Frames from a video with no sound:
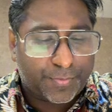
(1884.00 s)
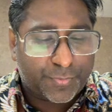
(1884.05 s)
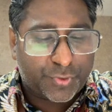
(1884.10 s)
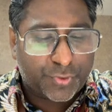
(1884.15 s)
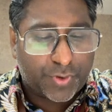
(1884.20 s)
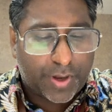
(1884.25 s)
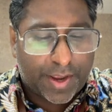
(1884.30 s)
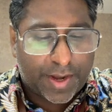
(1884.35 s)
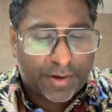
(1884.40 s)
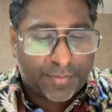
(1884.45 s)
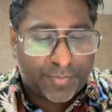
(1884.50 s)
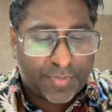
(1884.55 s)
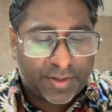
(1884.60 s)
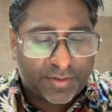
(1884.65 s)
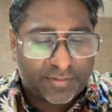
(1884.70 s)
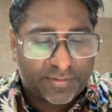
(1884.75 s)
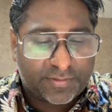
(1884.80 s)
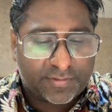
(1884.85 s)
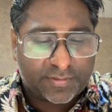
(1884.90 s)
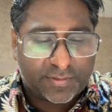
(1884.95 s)
2
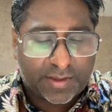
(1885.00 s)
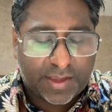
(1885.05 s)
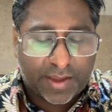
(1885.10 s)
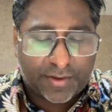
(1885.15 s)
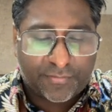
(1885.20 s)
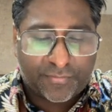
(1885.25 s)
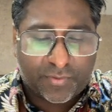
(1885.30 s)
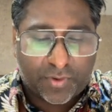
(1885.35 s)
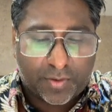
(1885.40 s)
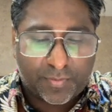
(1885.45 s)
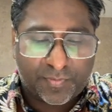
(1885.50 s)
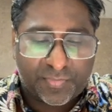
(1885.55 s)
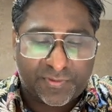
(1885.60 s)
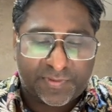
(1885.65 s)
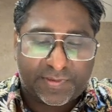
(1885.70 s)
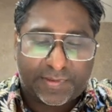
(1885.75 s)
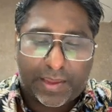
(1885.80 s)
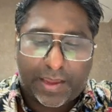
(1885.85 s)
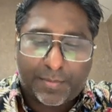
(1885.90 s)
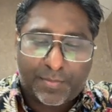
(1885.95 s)
elements, okay, form
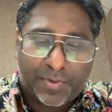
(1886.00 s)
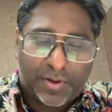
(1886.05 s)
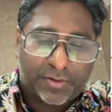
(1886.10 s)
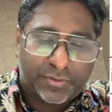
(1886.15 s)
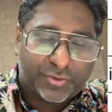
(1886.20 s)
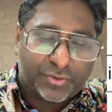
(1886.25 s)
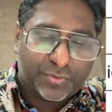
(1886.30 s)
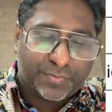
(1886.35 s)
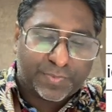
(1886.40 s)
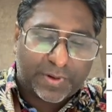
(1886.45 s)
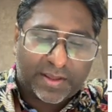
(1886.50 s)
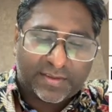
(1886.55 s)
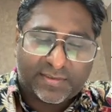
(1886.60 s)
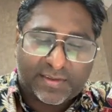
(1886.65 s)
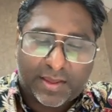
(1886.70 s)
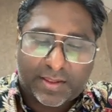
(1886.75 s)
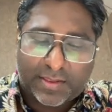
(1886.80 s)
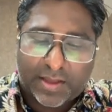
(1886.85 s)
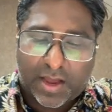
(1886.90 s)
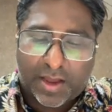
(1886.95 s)
stable 2+
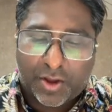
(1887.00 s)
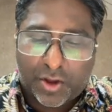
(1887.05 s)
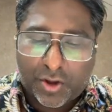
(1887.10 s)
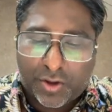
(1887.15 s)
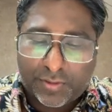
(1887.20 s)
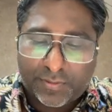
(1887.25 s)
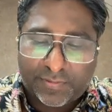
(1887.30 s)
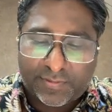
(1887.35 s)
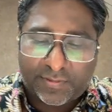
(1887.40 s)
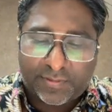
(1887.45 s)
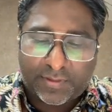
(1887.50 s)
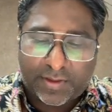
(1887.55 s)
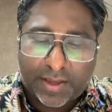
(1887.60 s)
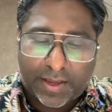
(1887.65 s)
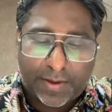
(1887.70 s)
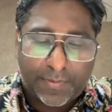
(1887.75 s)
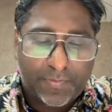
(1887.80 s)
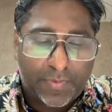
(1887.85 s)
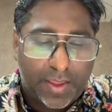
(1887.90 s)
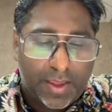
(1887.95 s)
cations.
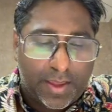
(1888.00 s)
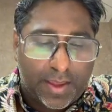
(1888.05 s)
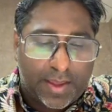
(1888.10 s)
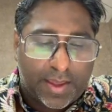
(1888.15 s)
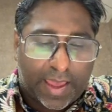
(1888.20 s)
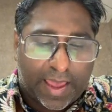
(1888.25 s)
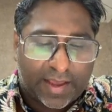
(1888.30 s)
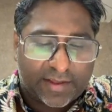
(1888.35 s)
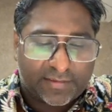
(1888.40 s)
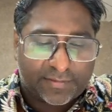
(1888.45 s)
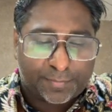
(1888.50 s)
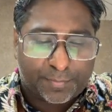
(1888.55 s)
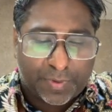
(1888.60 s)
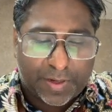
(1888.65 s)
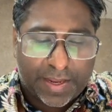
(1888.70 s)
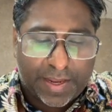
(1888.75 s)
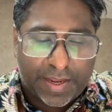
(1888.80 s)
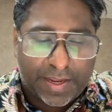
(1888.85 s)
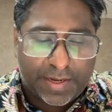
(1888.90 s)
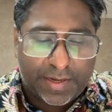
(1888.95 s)
Okay,
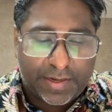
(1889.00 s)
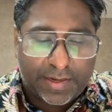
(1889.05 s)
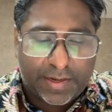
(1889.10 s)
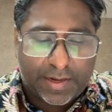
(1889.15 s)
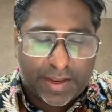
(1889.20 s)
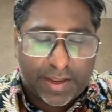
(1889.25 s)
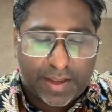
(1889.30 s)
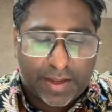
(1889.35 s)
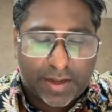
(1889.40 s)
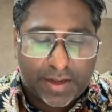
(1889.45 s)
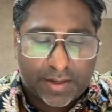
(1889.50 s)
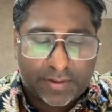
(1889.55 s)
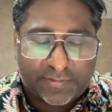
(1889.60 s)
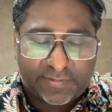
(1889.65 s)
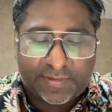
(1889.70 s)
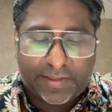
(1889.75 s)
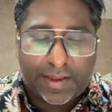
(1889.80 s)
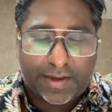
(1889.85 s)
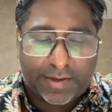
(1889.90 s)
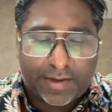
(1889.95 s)

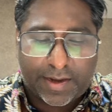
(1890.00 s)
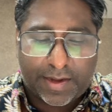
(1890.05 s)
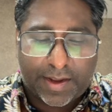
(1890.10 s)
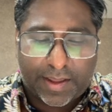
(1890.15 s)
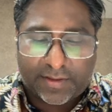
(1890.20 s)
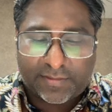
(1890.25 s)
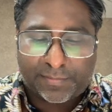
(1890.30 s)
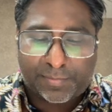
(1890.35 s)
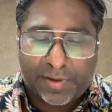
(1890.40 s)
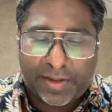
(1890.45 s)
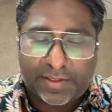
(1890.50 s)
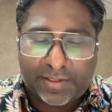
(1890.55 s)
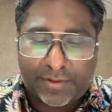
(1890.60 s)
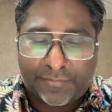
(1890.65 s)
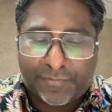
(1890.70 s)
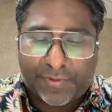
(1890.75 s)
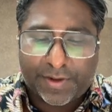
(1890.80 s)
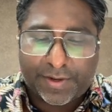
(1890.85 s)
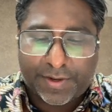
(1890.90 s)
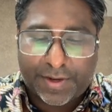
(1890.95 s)
state and explain the
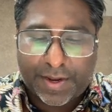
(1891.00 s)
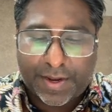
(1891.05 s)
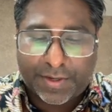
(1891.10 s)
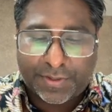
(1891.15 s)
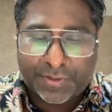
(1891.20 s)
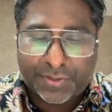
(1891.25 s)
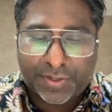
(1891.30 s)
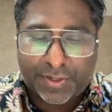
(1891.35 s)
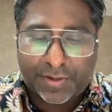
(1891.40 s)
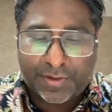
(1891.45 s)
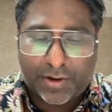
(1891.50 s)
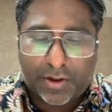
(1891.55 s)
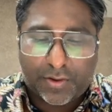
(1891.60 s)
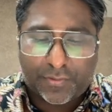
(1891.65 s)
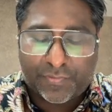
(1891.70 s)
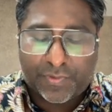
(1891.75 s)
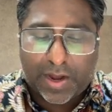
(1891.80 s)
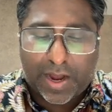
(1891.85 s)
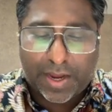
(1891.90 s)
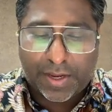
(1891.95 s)
variation
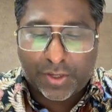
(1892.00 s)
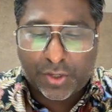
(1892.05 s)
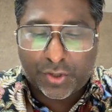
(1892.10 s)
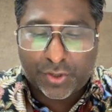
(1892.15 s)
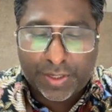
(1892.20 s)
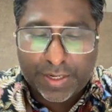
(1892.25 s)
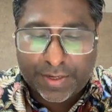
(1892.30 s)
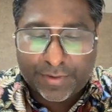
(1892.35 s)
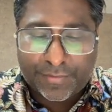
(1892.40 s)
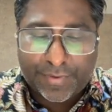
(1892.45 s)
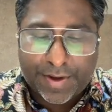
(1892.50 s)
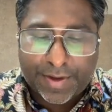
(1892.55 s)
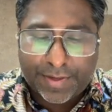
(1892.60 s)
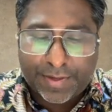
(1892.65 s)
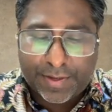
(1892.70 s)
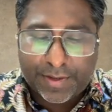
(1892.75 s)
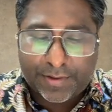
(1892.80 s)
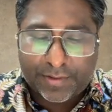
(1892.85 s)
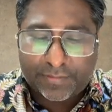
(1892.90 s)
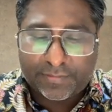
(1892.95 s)
of ionic
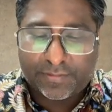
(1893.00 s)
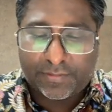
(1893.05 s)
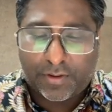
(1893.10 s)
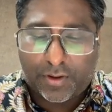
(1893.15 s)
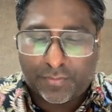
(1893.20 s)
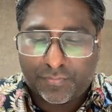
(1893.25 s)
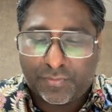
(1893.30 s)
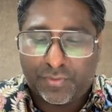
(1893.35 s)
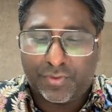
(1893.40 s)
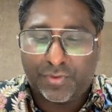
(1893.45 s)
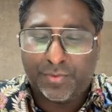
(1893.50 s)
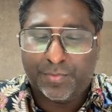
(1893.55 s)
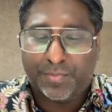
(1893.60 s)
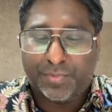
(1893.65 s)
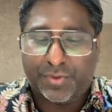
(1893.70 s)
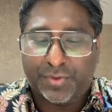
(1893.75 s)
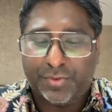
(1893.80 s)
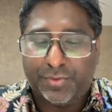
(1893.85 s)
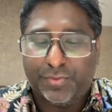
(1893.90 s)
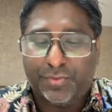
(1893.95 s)
radius of
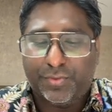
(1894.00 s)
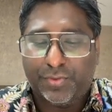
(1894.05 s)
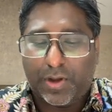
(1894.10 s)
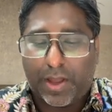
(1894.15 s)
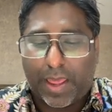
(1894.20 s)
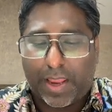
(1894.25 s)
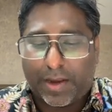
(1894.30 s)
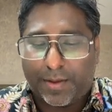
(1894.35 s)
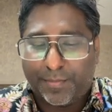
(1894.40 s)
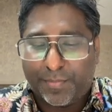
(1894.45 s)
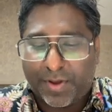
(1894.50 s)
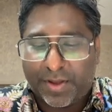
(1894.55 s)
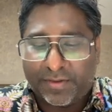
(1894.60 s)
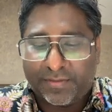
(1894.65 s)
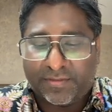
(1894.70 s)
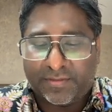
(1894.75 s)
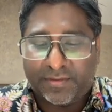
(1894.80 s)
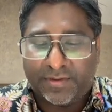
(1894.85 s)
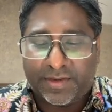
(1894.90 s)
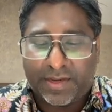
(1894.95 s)
group 2
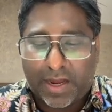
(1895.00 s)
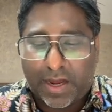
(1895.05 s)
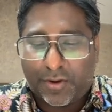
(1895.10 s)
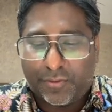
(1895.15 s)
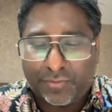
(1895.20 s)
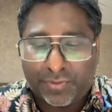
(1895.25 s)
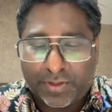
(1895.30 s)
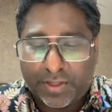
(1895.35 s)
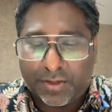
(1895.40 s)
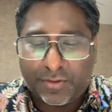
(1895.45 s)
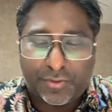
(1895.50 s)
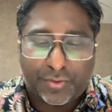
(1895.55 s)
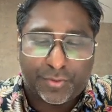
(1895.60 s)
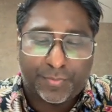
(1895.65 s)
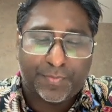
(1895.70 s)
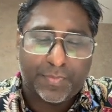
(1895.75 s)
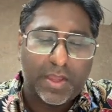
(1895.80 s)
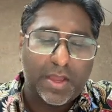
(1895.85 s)
elements down the group.